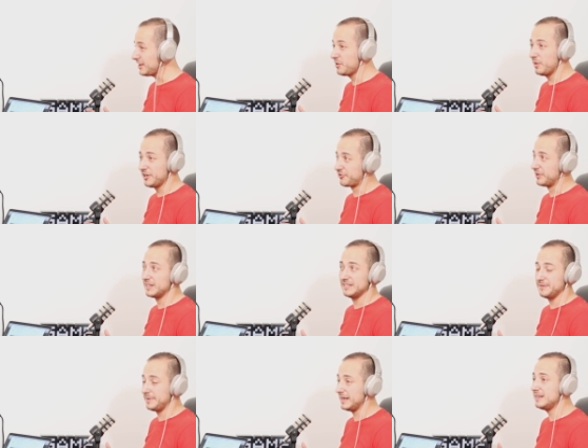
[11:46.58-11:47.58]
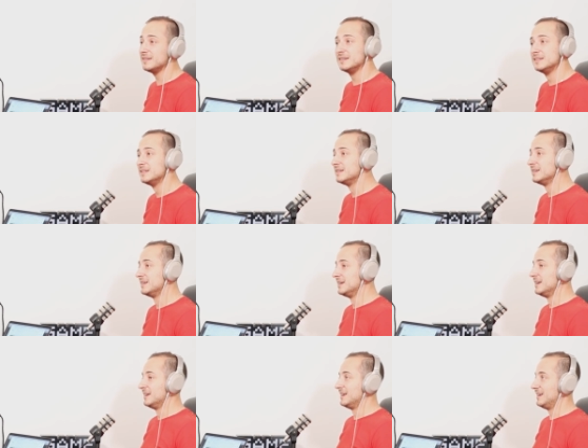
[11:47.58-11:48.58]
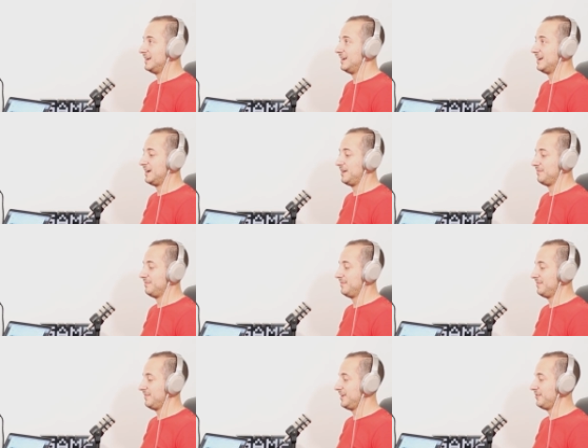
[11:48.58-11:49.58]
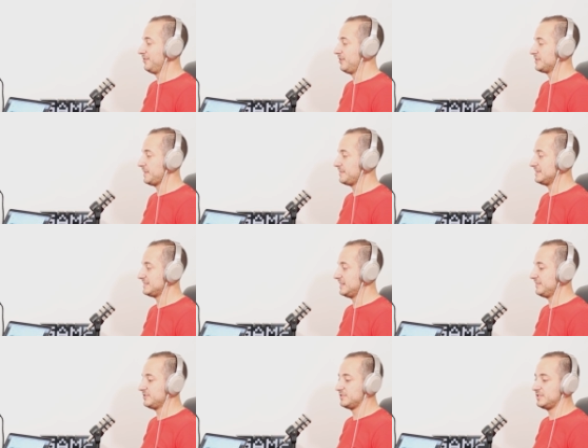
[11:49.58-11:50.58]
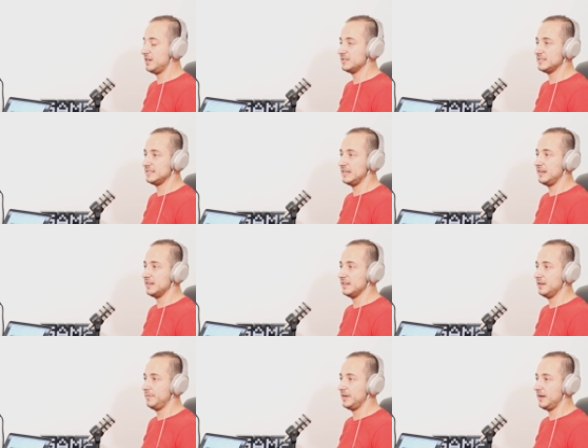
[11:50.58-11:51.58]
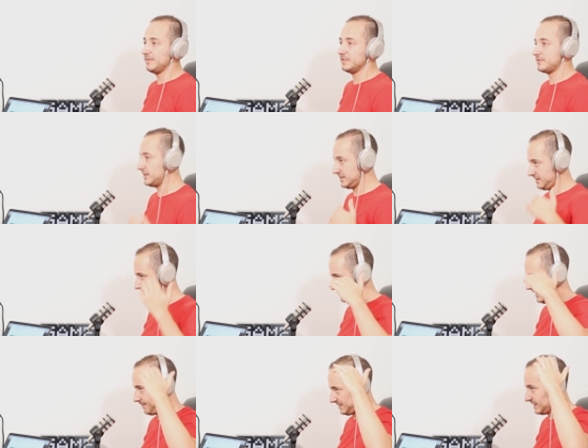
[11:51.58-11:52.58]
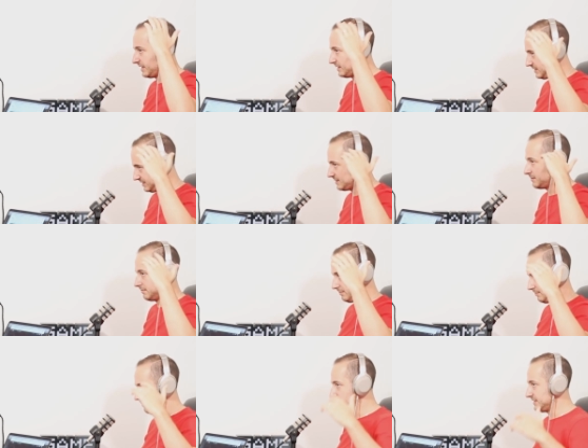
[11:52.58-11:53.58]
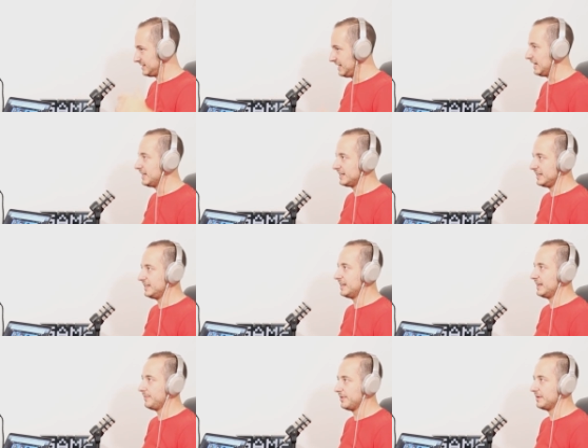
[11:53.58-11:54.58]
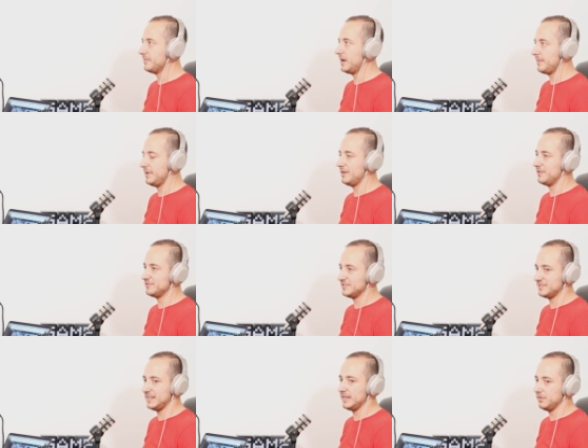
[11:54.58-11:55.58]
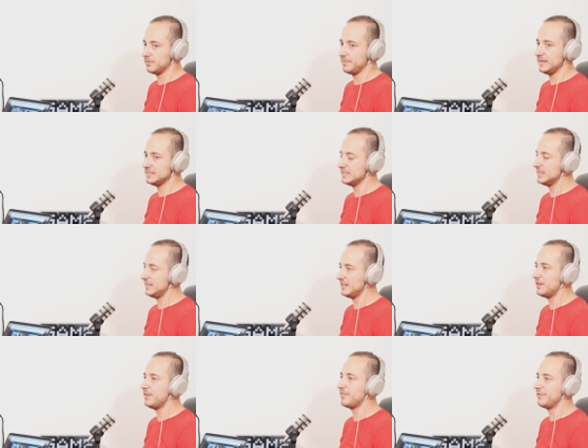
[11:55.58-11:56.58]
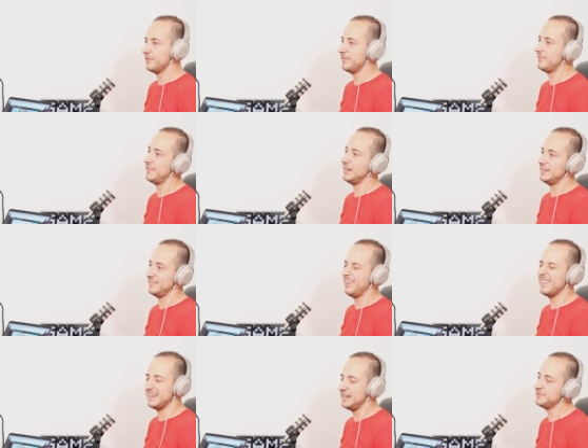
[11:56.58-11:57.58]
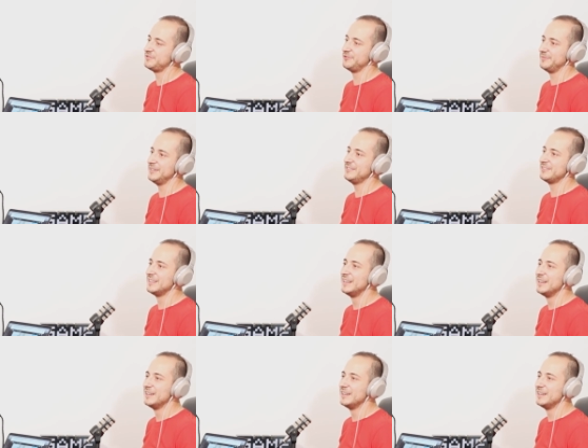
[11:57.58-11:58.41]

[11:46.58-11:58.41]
You want to trigger debate. Yep. Um, and who knows? Maybe Steve just dials it down a little bit after this, right? Still keeps his yeah personality there, but it may be not just say, look, basically the guy threw the fight. You know, I think that was too much.